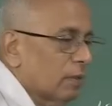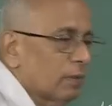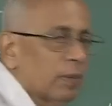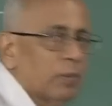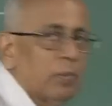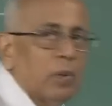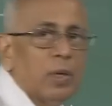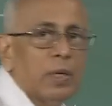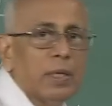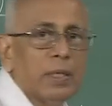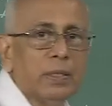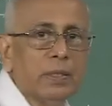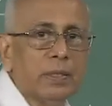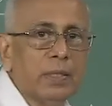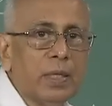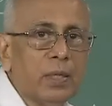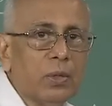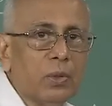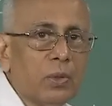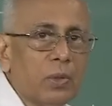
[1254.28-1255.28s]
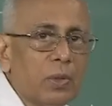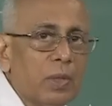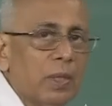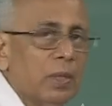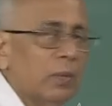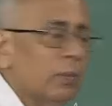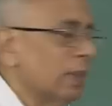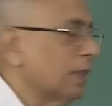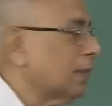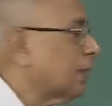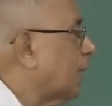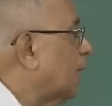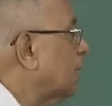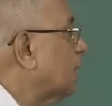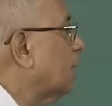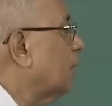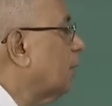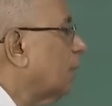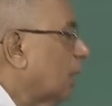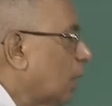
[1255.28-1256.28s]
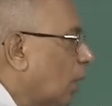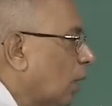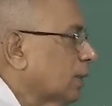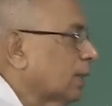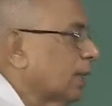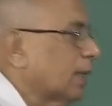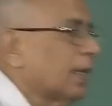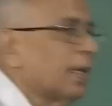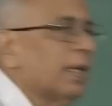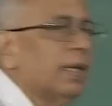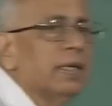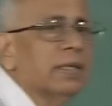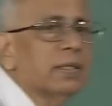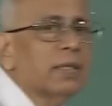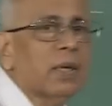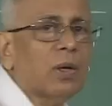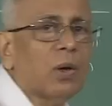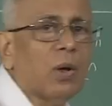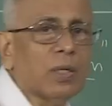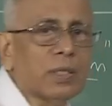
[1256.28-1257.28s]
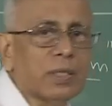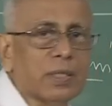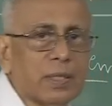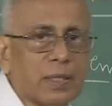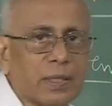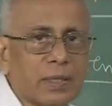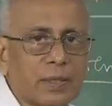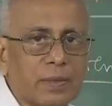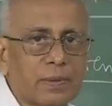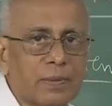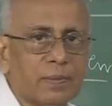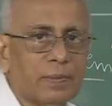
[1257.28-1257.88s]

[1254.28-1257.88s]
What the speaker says: of the body is 0, which says the velocity is a constant.